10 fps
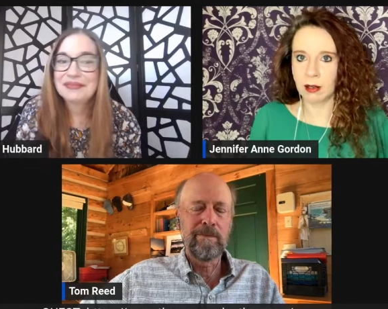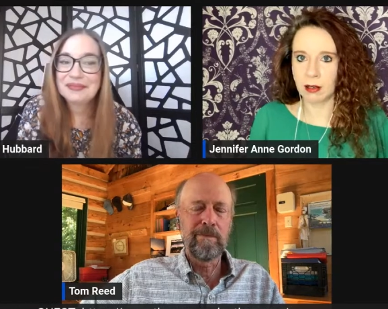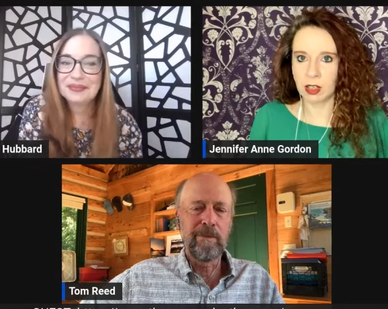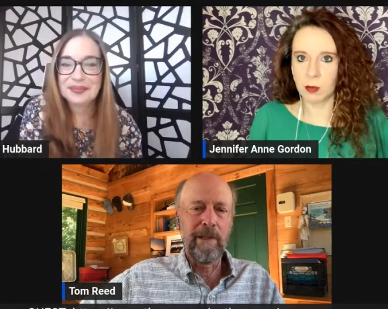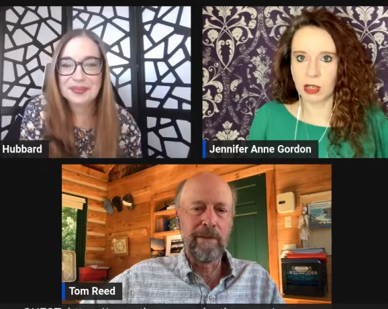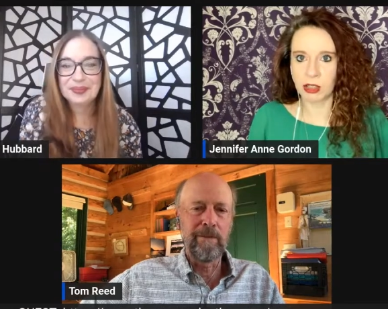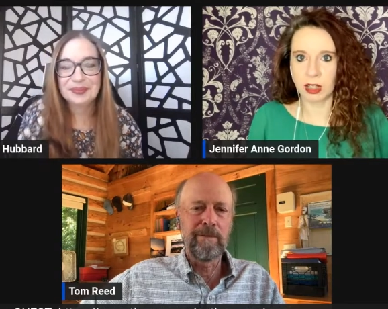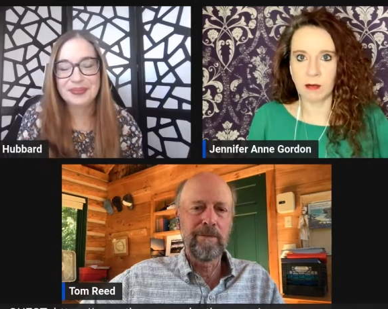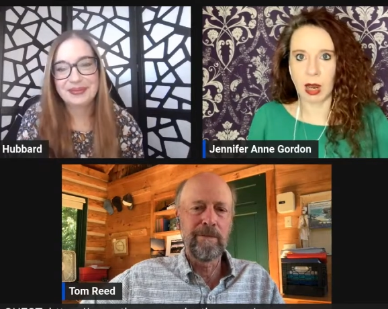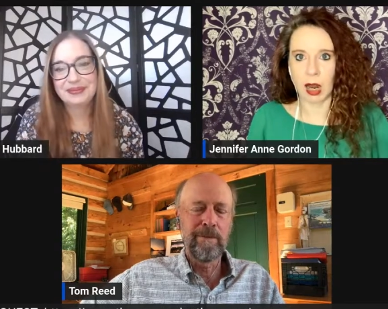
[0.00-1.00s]
Speaker 1: especially
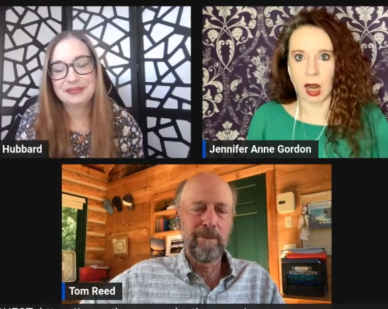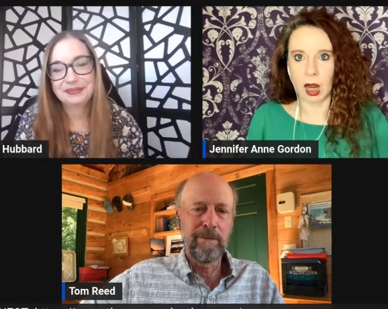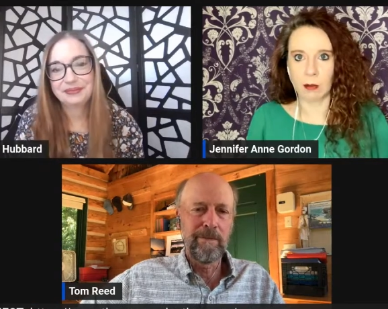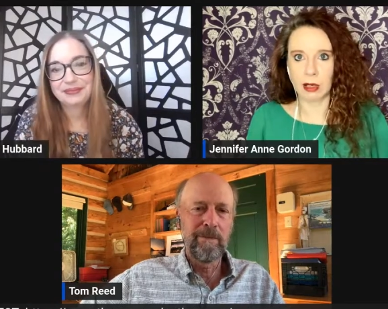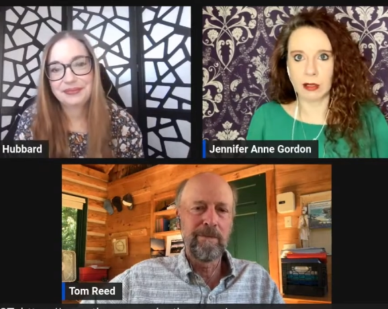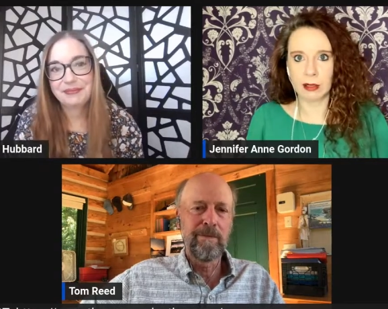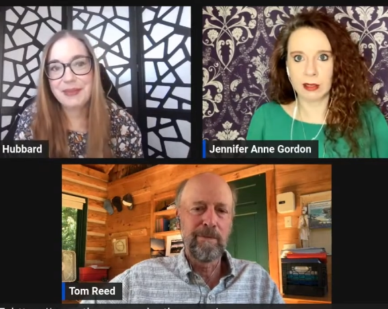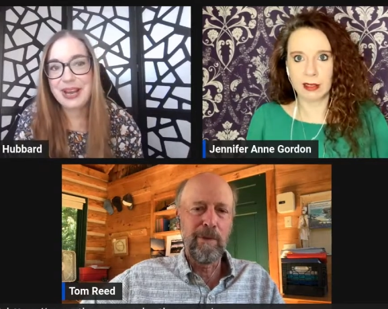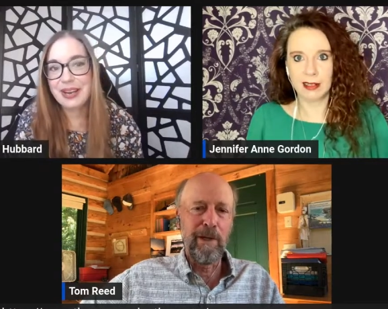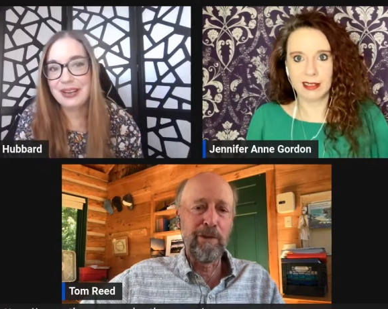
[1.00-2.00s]
right. mom.
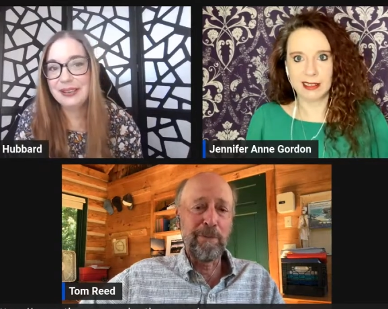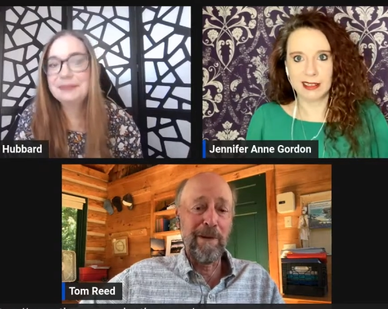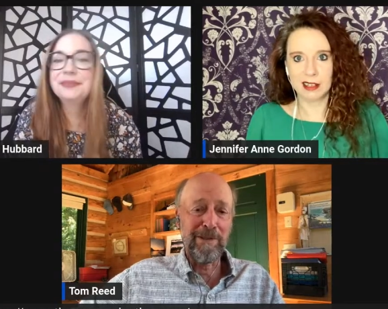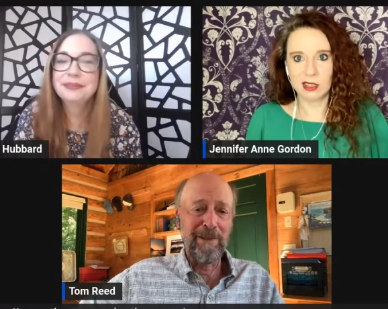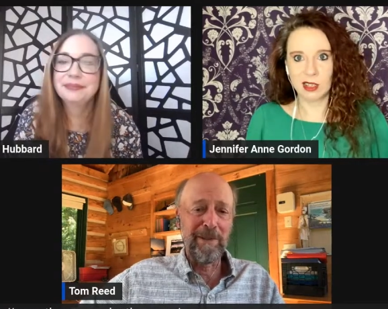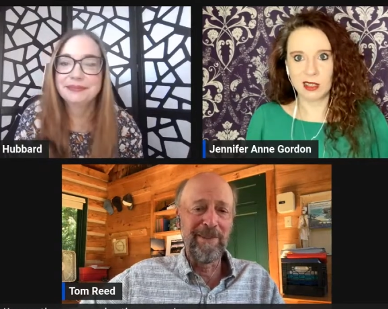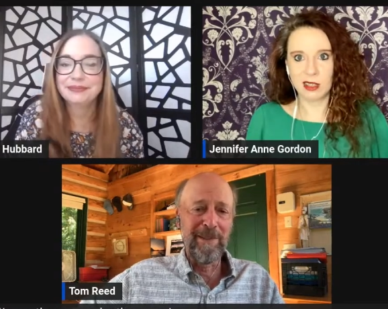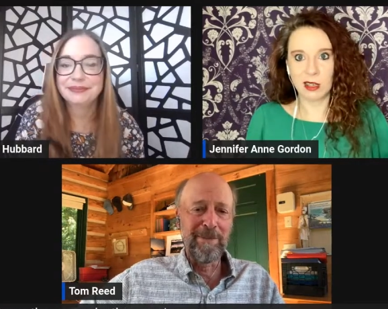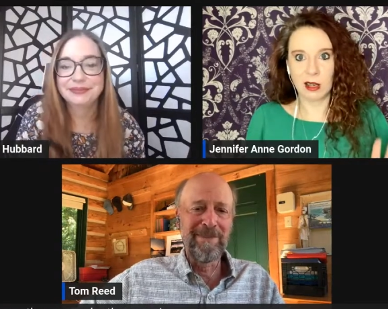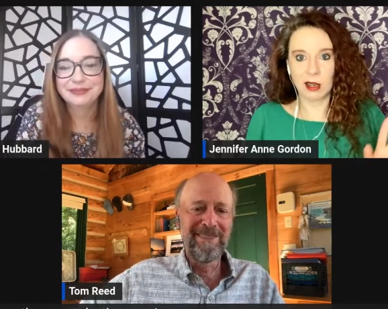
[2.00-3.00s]
Right, oh, especially
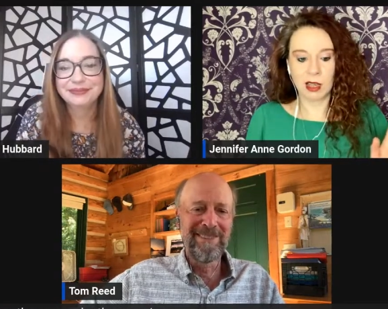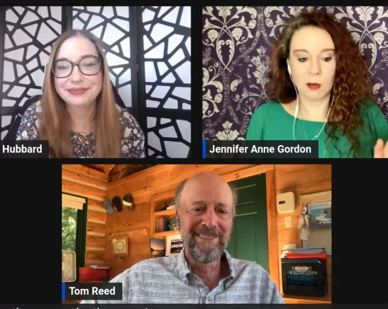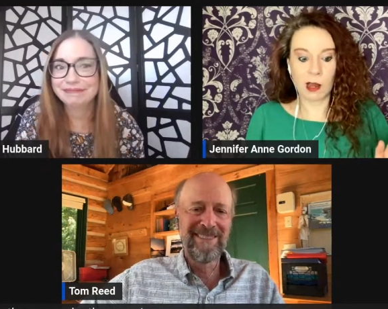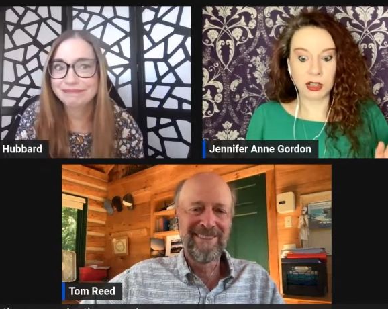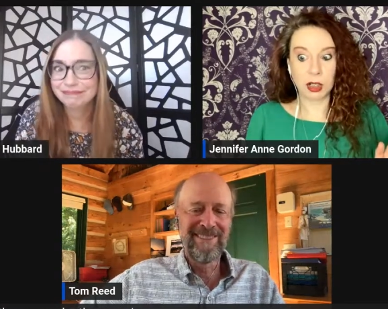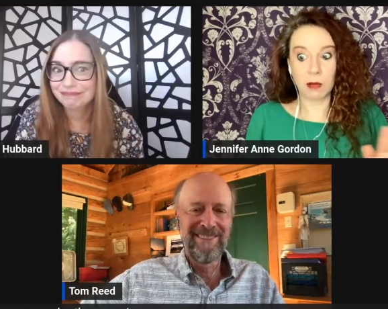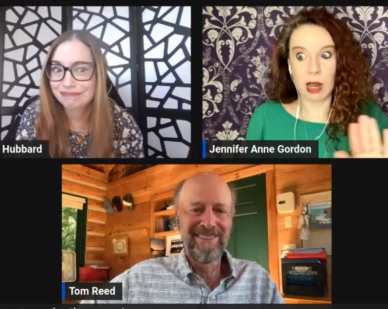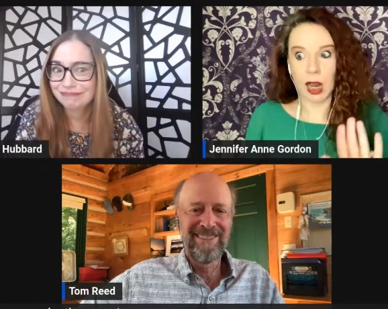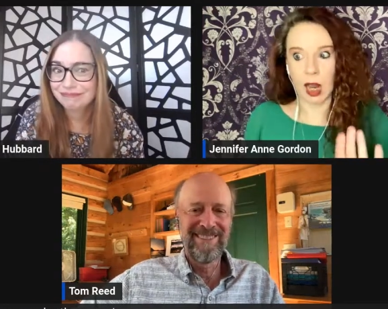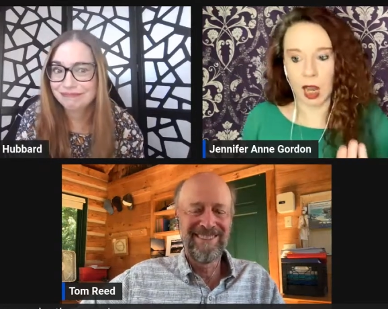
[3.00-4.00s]
mom. Especially
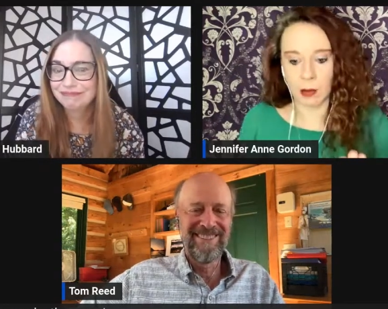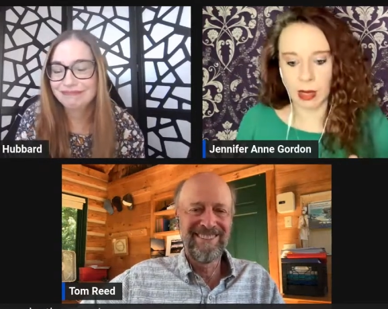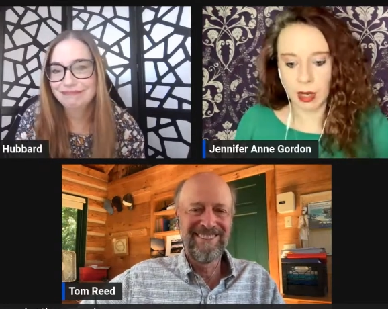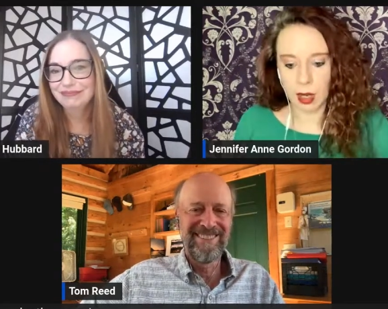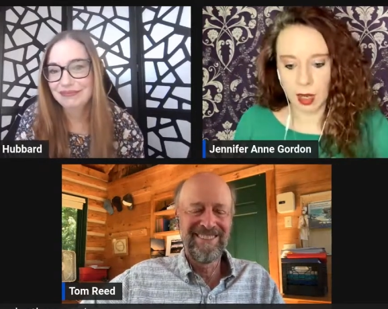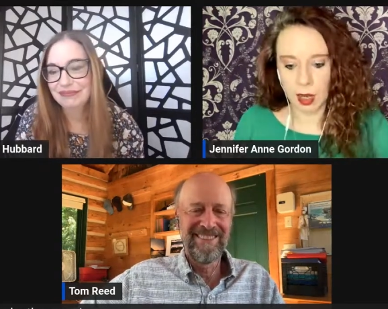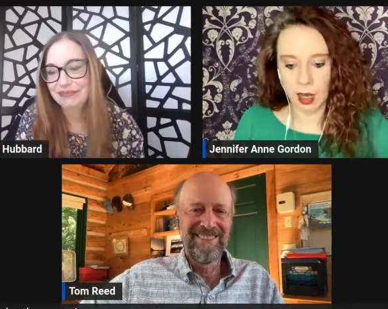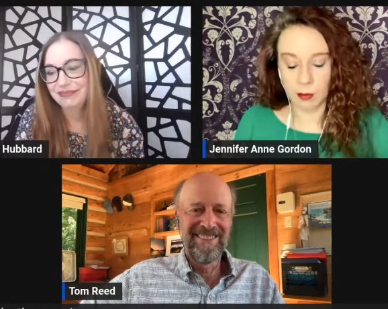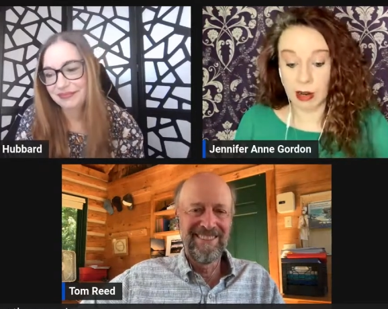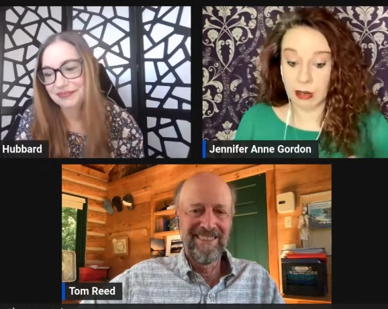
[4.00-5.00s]
mom.
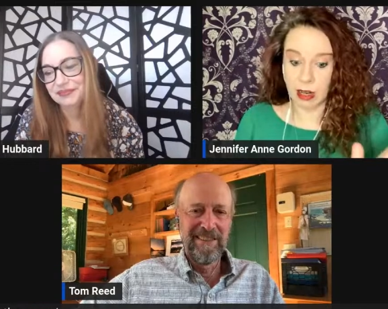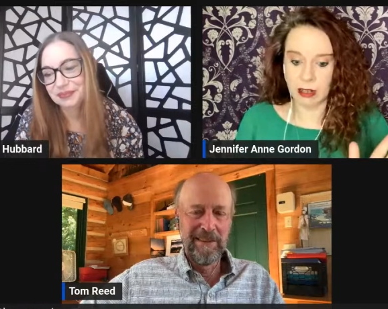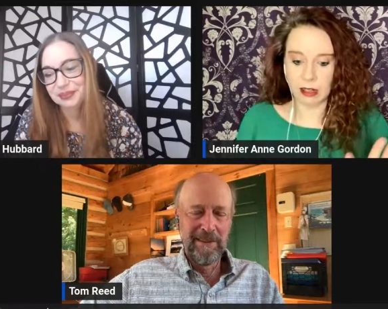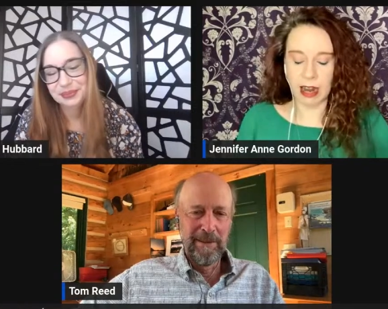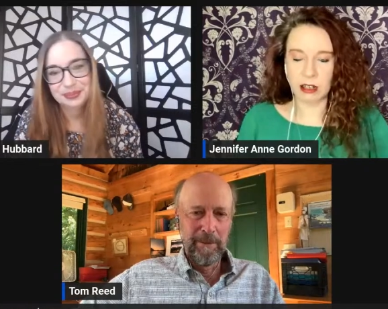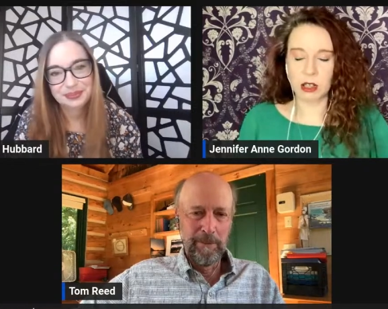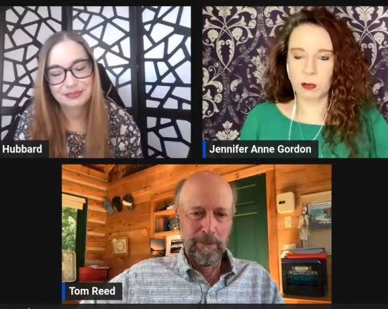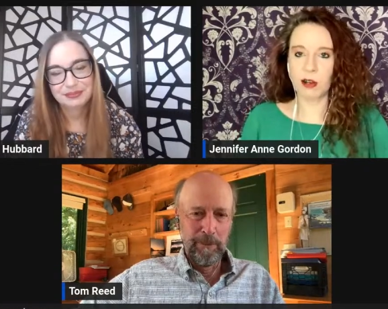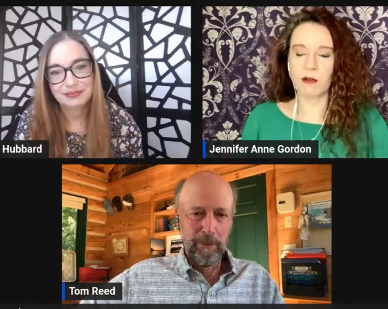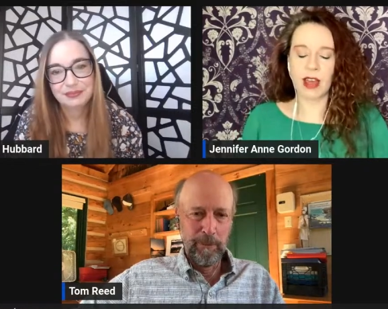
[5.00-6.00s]
Um, and the letters
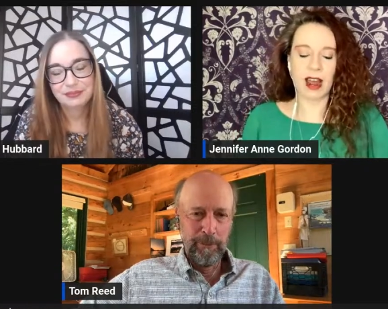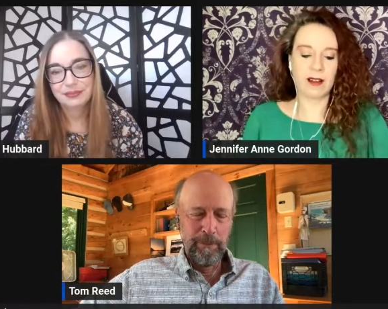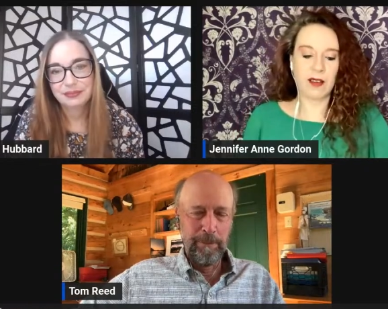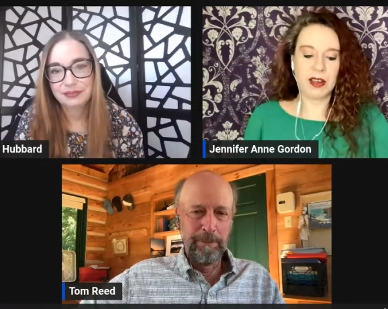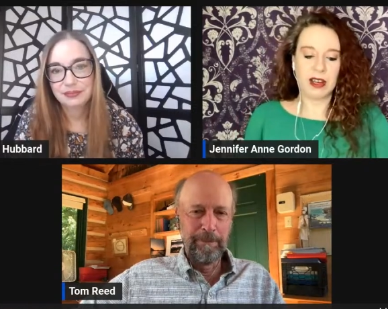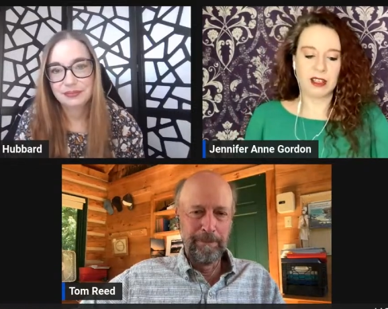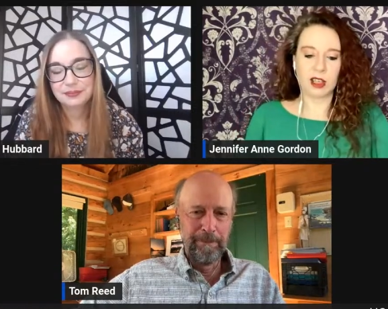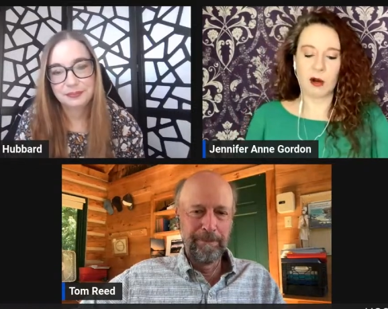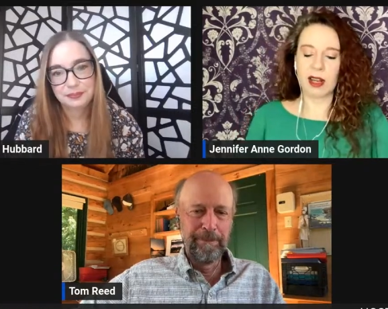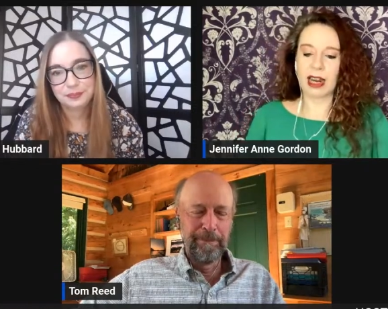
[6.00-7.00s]
prove that.
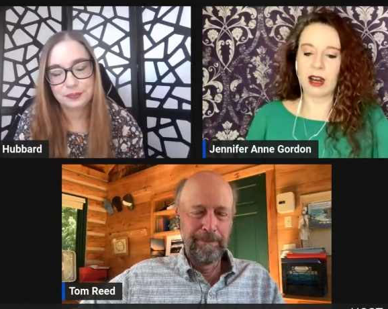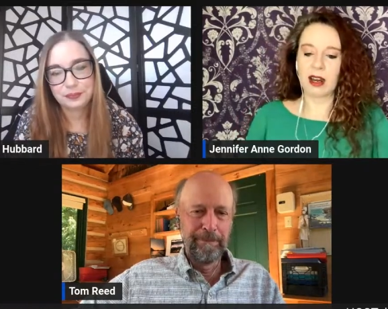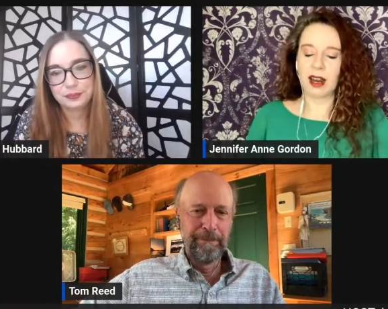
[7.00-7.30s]
So like